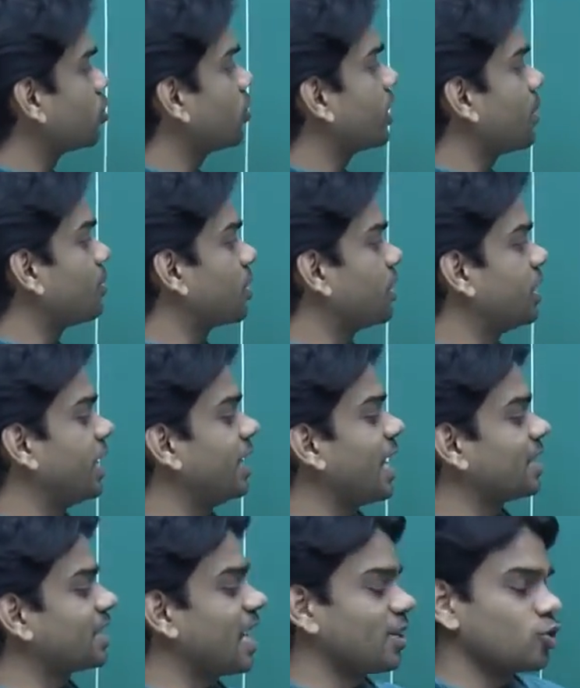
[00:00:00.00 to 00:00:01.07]
so temperature T
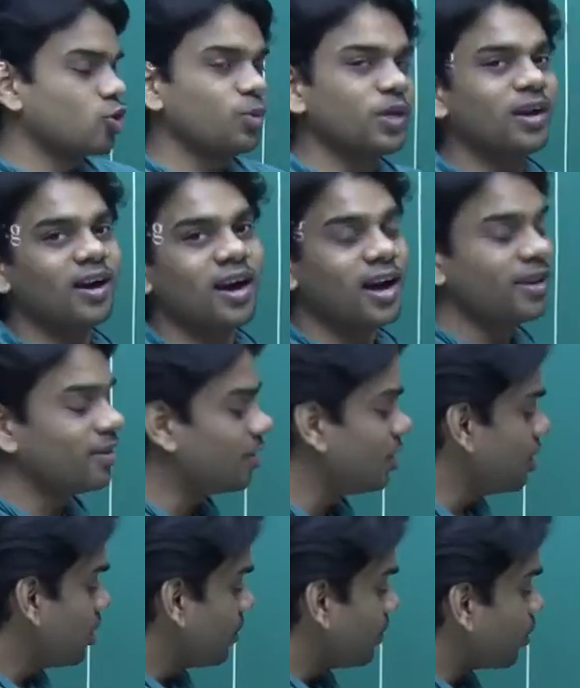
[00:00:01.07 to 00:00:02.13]
dash has to be higher
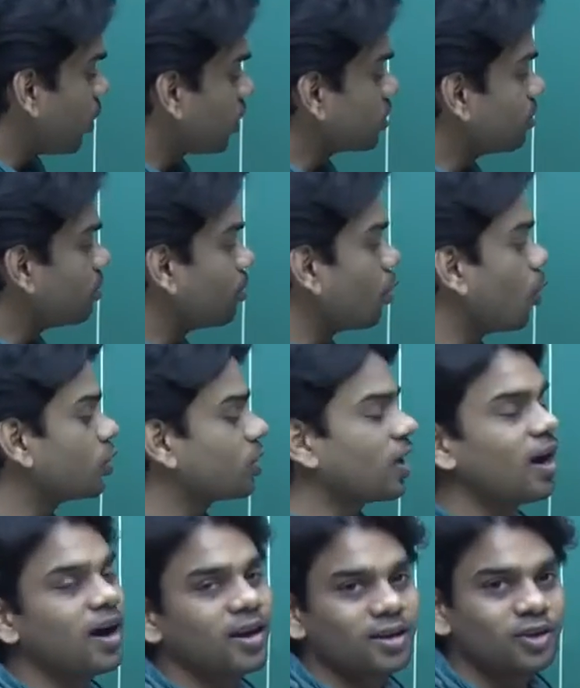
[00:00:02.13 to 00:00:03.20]
because both
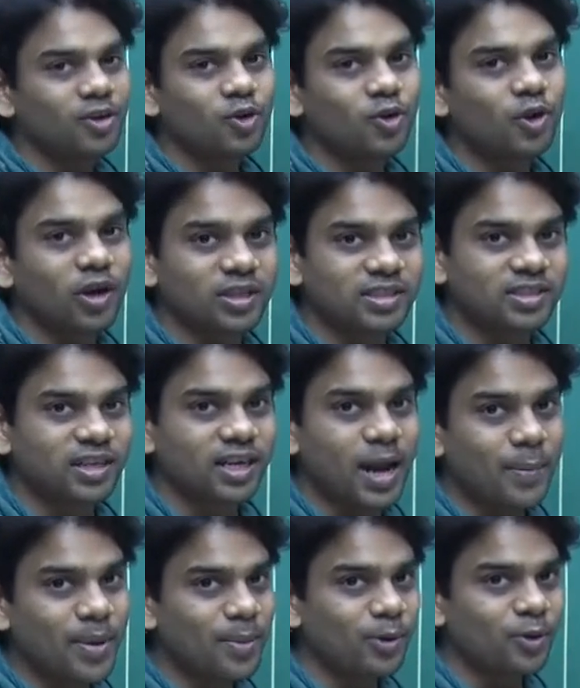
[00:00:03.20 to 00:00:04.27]
are constant.
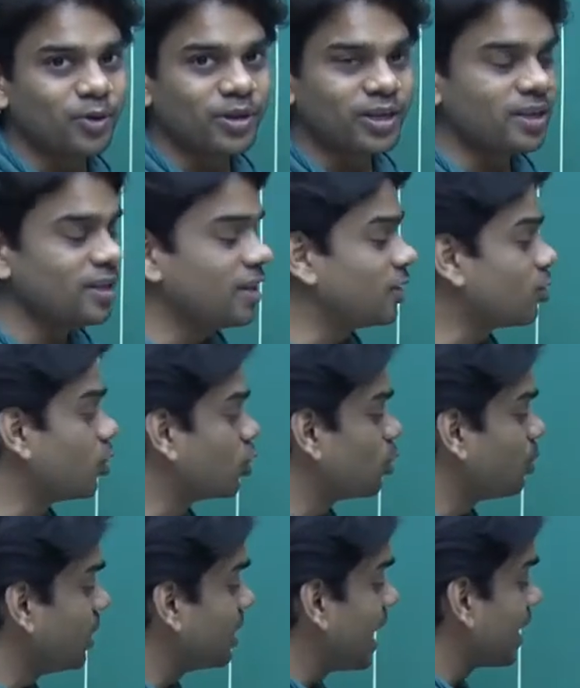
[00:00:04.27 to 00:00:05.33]
Lambda into T equal to
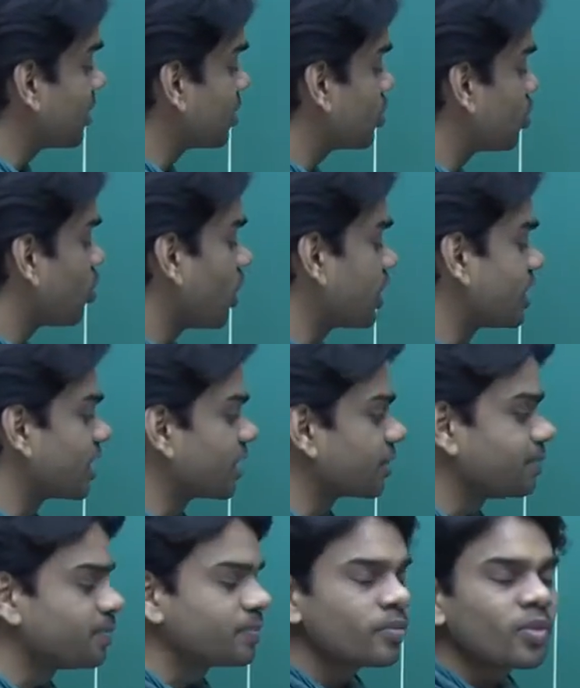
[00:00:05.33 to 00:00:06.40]
B, that is constant.
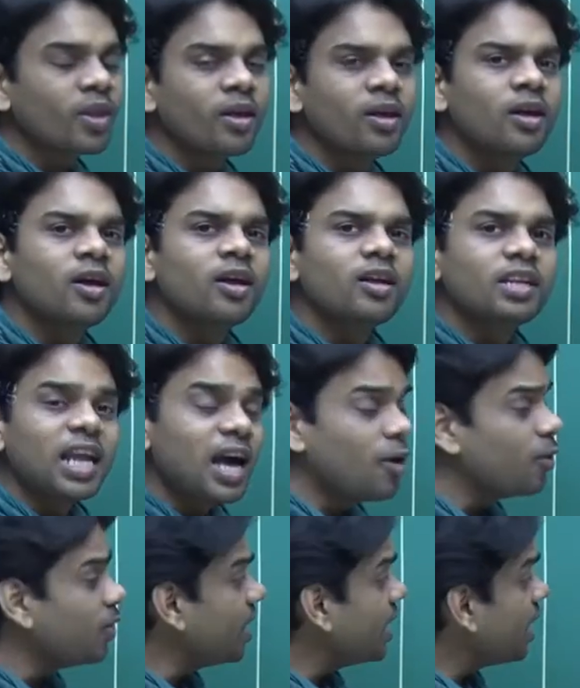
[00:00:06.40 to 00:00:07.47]

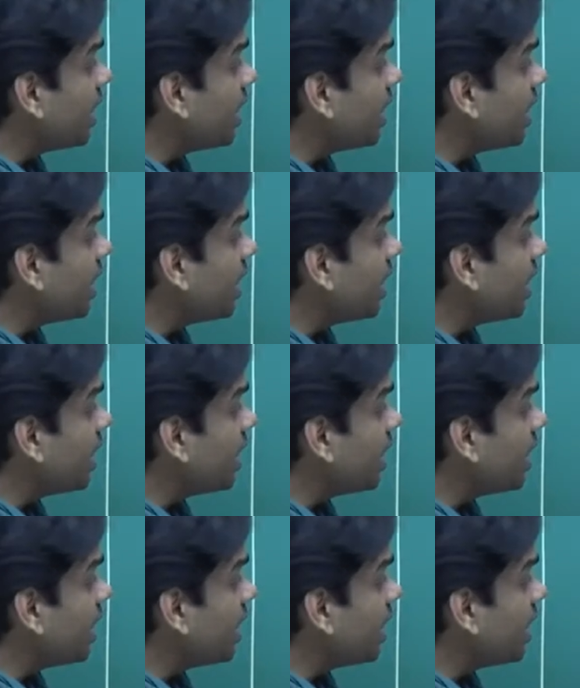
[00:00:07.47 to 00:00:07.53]
Now,